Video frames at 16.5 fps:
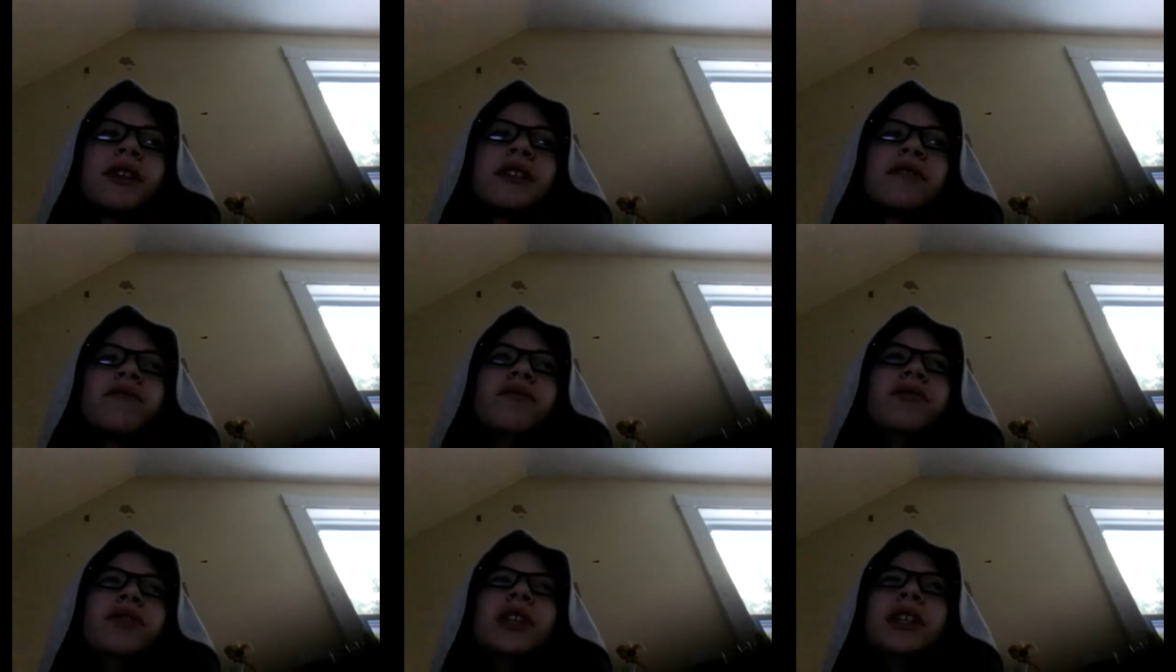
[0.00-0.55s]
that's
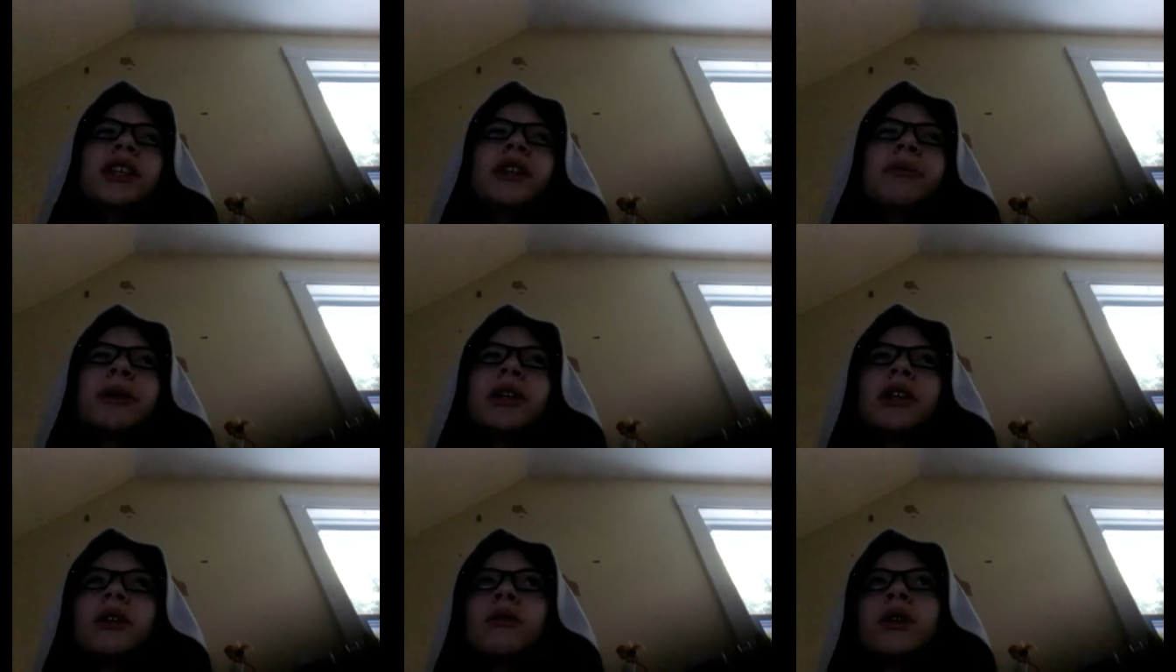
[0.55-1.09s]
really
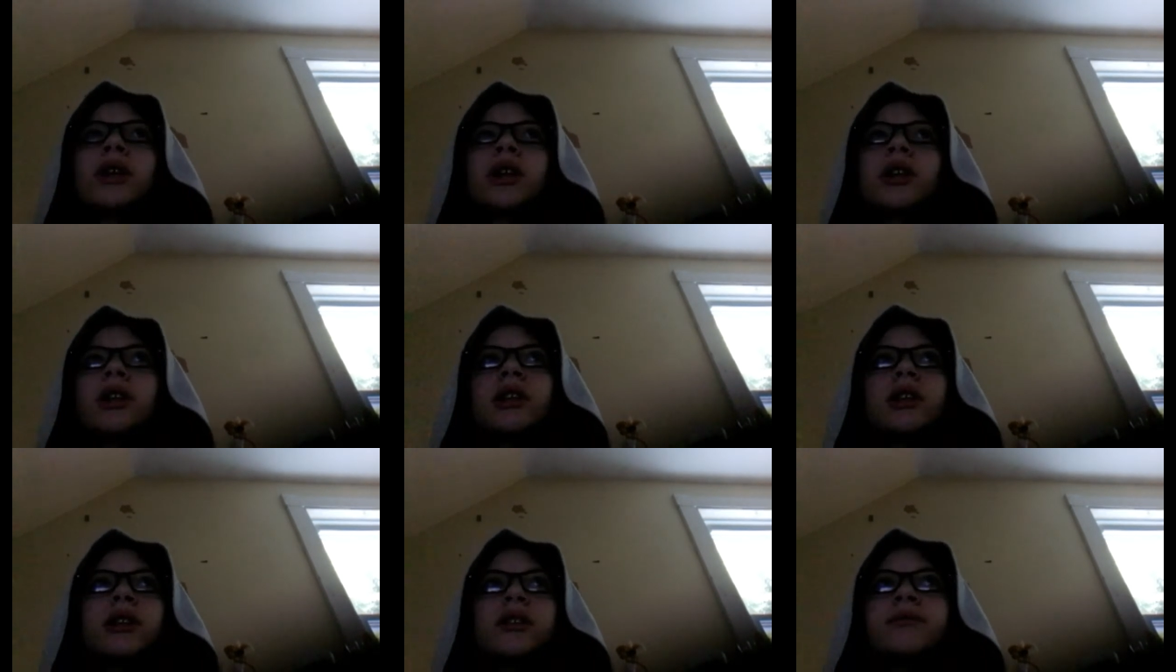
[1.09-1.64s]
been going
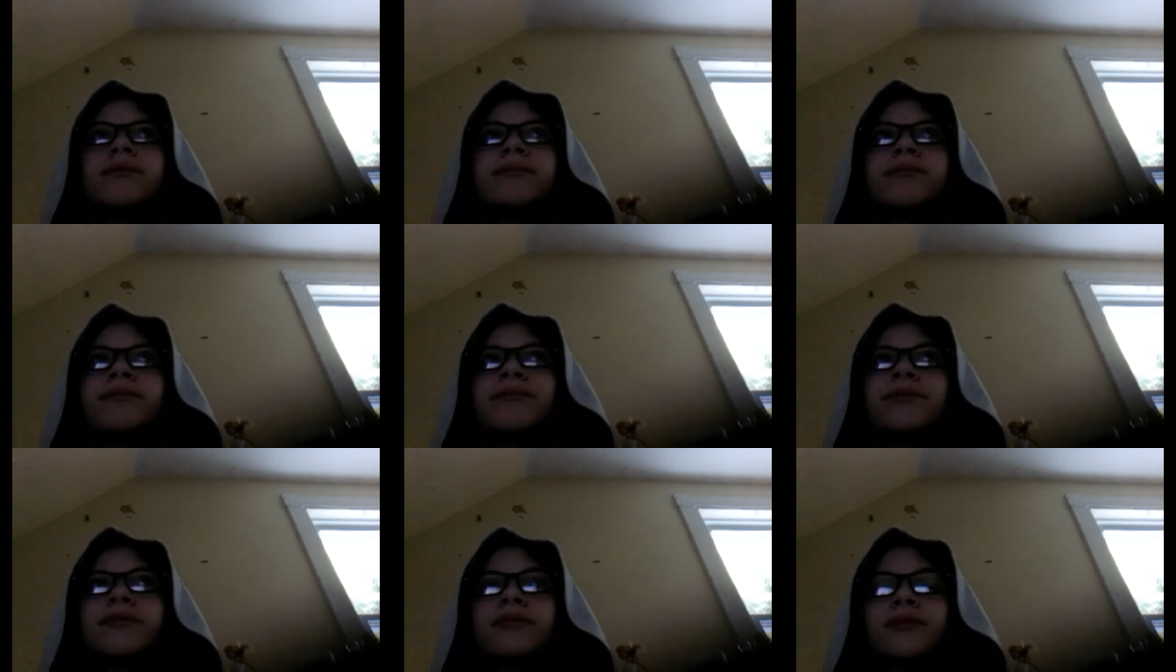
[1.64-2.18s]
on,
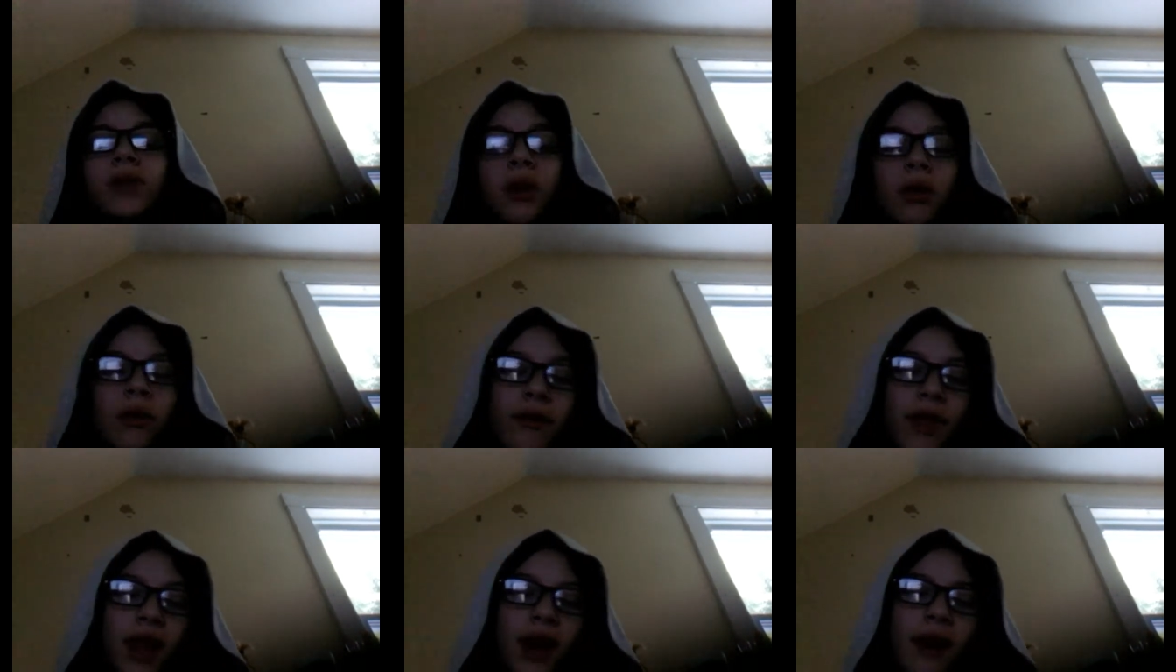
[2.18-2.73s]

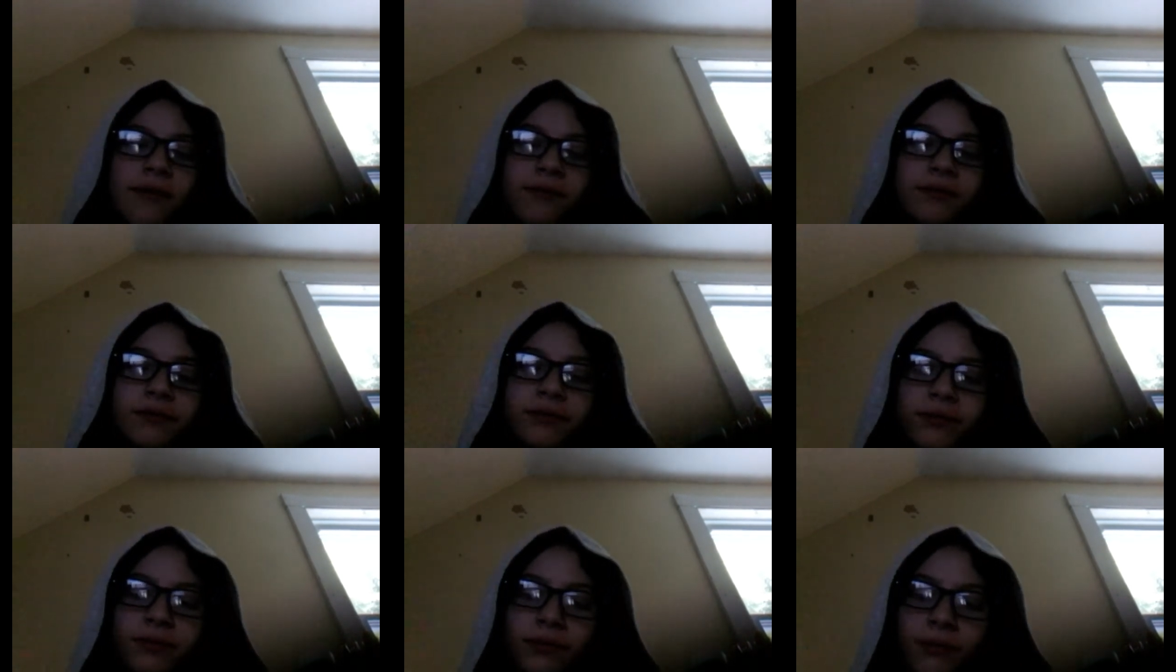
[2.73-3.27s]
or that I've
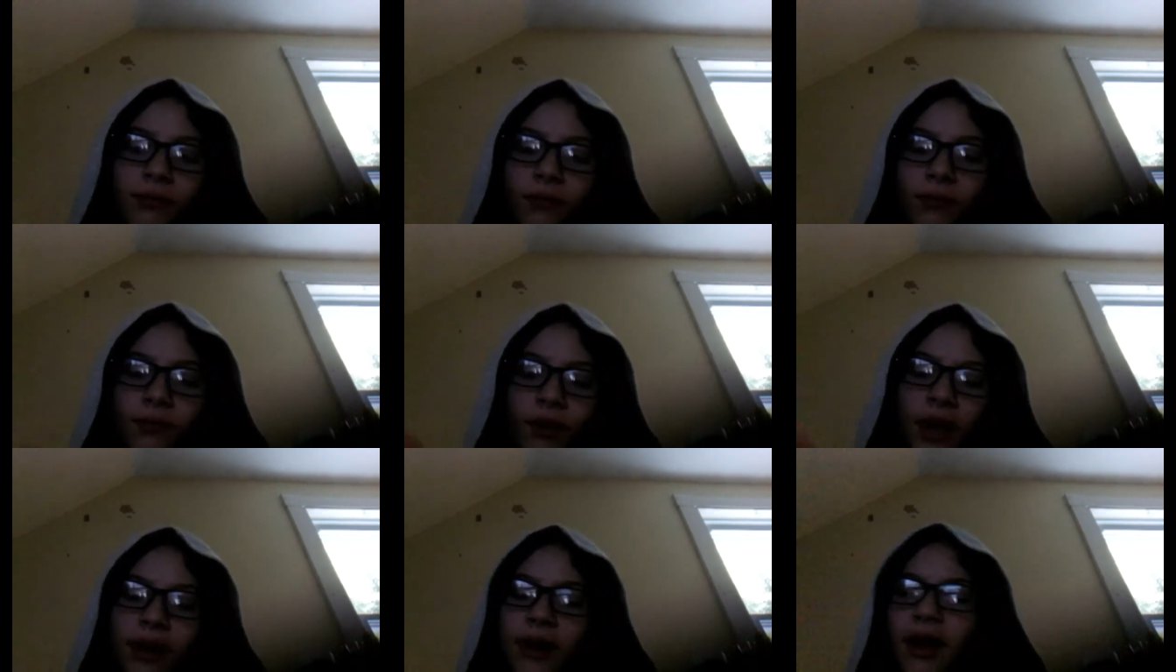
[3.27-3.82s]

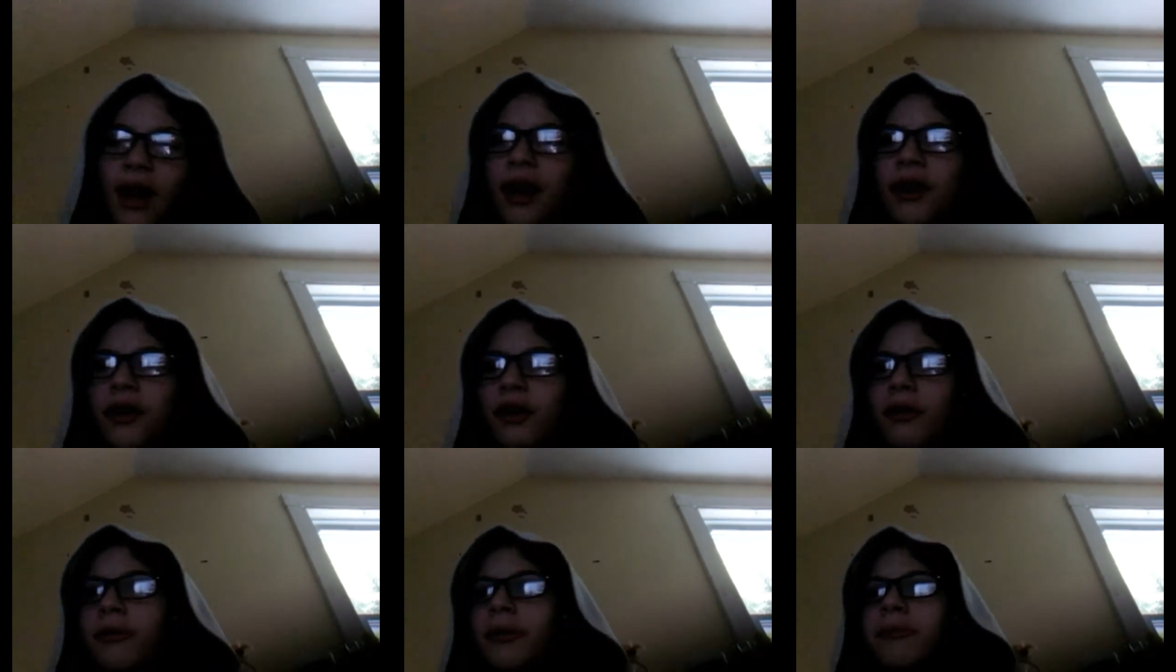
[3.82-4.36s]
done
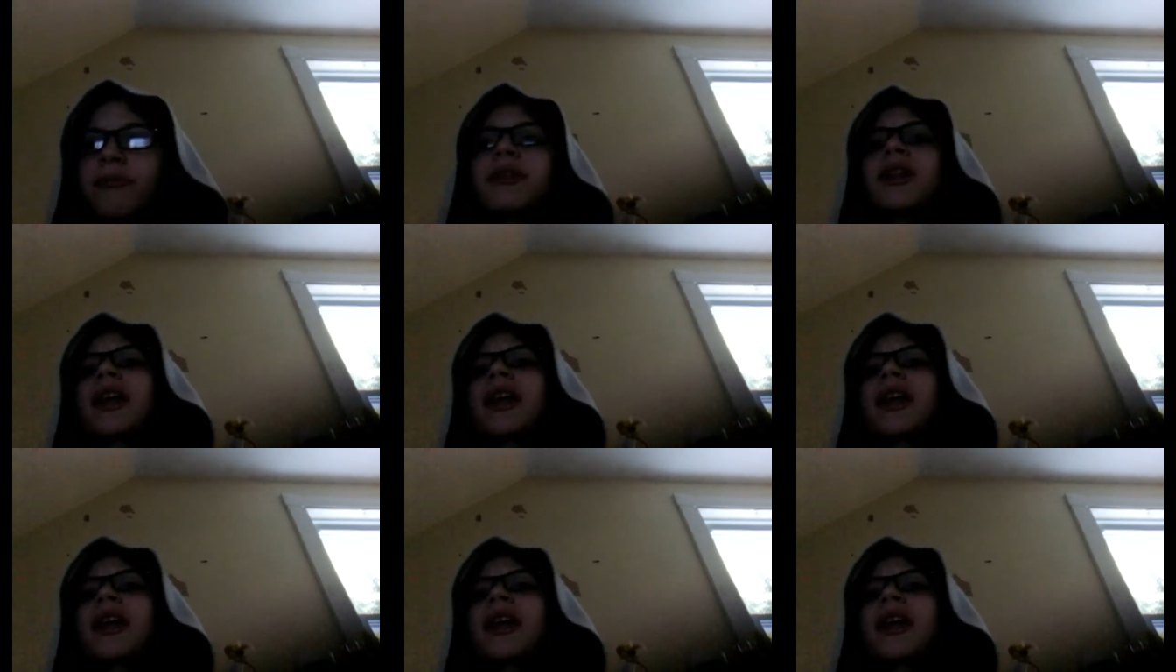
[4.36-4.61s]
or been